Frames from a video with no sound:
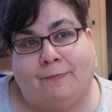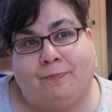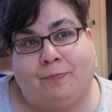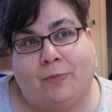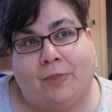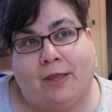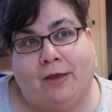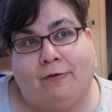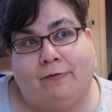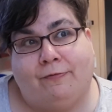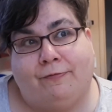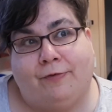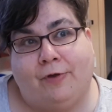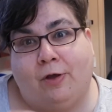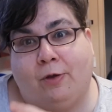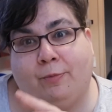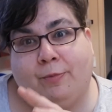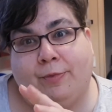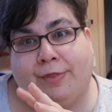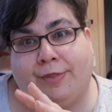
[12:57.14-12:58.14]

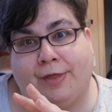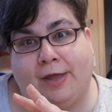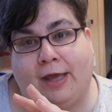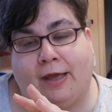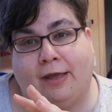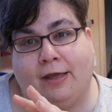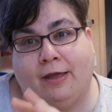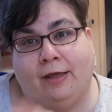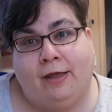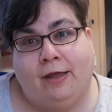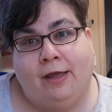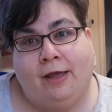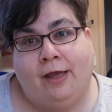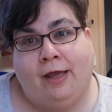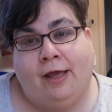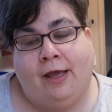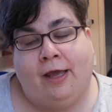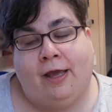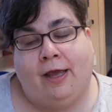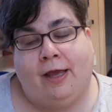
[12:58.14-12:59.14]
film thing.
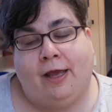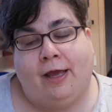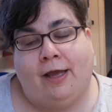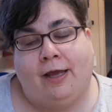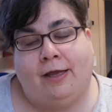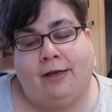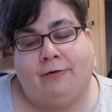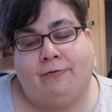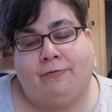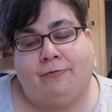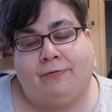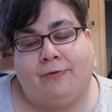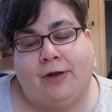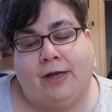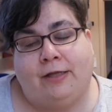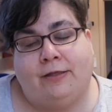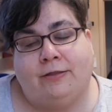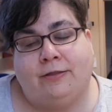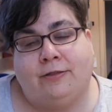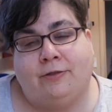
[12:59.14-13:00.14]
And
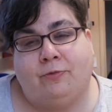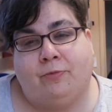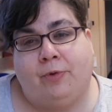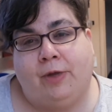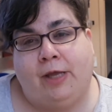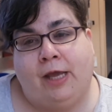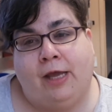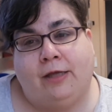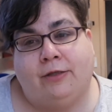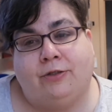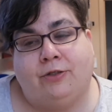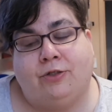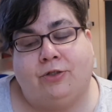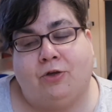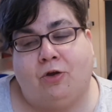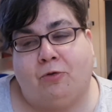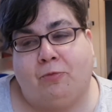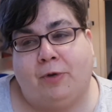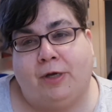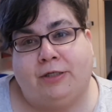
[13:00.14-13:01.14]
friends, we had so
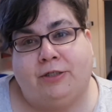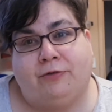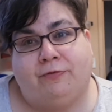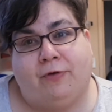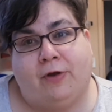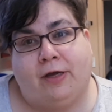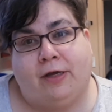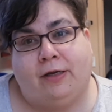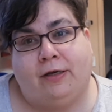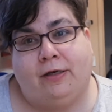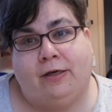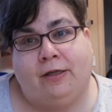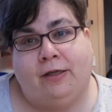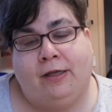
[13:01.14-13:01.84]
much fun.